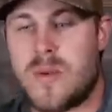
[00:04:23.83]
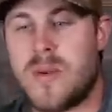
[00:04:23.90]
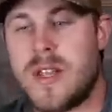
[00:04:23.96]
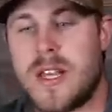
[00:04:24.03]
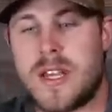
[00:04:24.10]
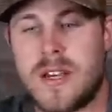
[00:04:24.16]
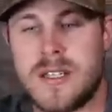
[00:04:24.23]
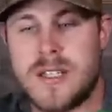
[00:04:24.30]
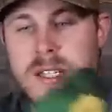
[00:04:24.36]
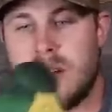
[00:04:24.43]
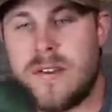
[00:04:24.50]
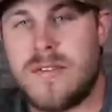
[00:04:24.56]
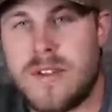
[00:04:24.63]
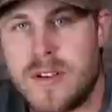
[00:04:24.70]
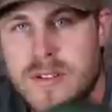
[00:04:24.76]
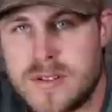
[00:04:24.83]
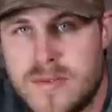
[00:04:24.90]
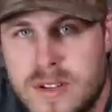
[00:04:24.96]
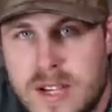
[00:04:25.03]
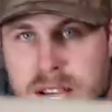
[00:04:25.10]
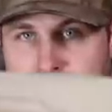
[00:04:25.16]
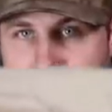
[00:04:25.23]
a really good deal for those of
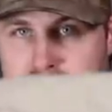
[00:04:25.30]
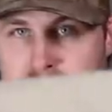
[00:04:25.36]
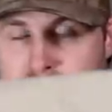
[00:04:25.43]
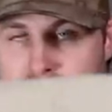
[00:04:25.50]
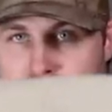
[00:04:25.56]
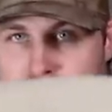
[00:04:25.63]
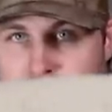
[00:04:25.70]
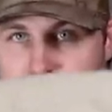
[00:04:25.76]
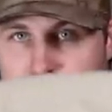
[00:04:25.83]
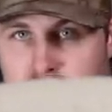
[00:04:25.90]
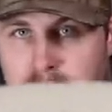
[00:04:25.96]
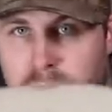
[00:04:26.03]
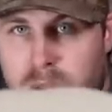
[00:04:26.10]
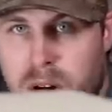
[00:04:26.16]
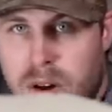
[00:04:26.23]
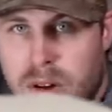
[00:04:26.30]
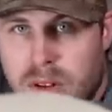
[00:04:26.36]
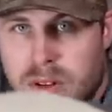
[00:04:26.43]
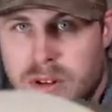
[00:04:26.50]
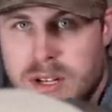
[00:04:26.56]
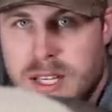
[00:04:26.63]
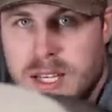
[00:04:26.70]
you guys who are
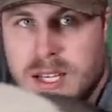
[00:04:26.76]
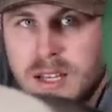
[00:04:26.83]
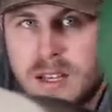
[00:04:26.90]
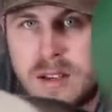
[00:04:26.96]
looking